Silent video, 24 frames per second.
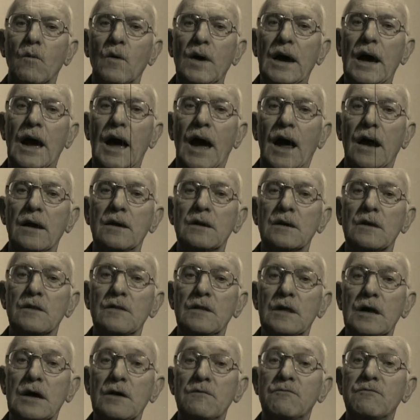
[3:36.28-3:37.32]
we had
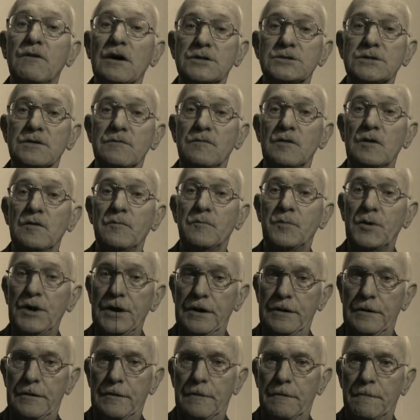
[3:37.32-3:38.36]
the Festival of
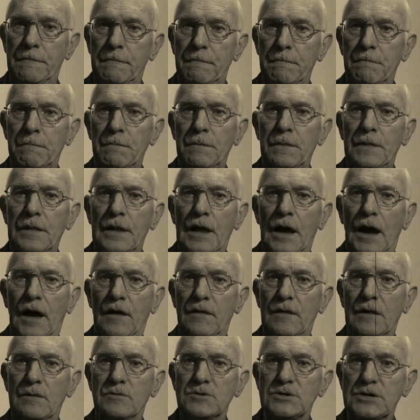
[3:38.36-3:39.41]
Britain,
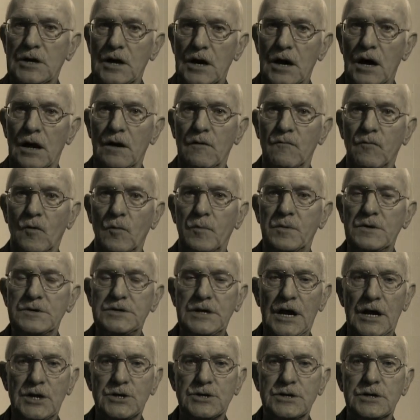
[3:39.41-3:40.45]
and there was a carnival
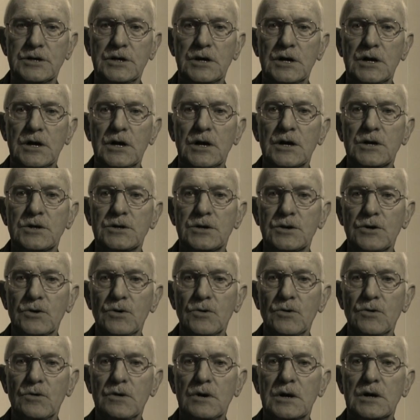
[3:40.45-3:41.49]
procession
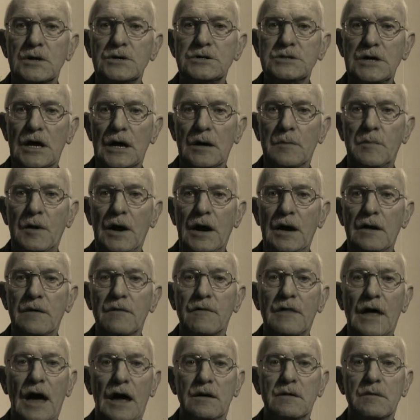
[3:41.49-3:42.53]
to
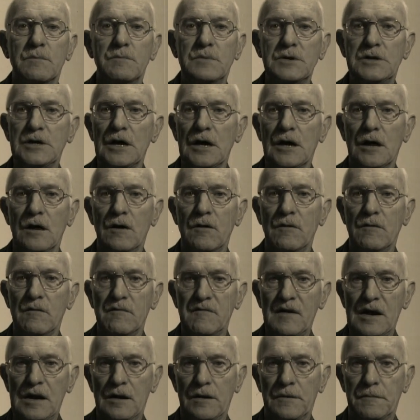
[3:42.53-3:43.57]
celebrate that particular
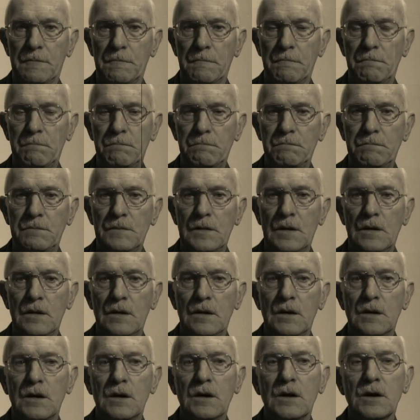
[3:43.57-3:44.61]
event.
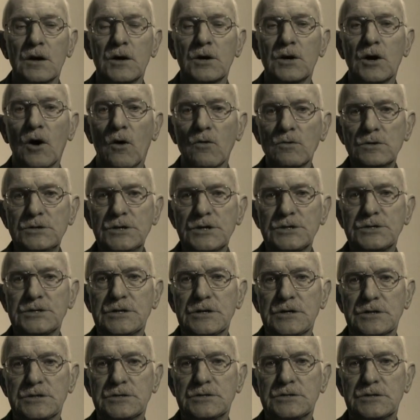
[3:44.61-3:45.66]

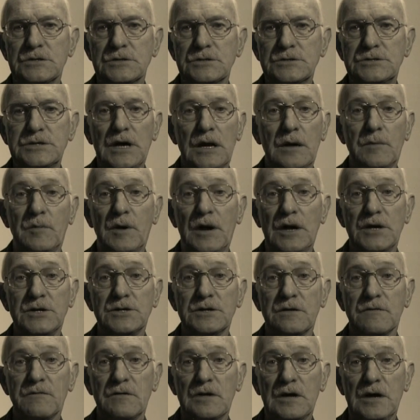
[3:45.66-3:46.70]
Colchester's
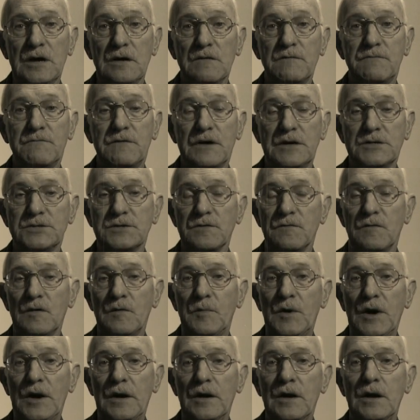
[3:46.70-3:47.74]
celebration of the Festival
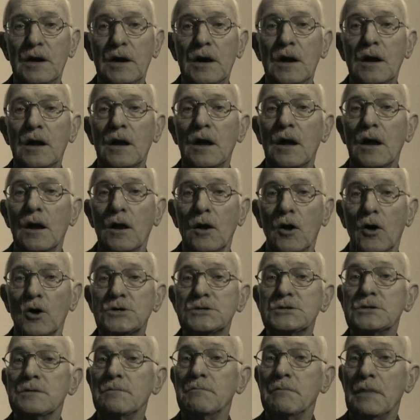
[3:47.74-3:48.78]
of Britain
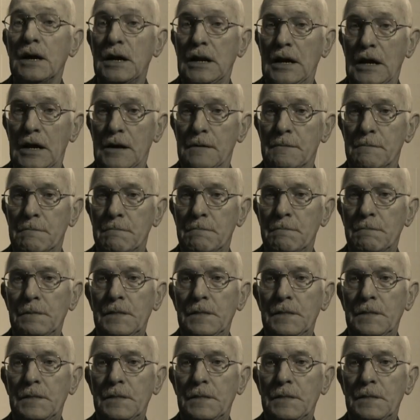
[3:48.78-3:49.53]
lost money.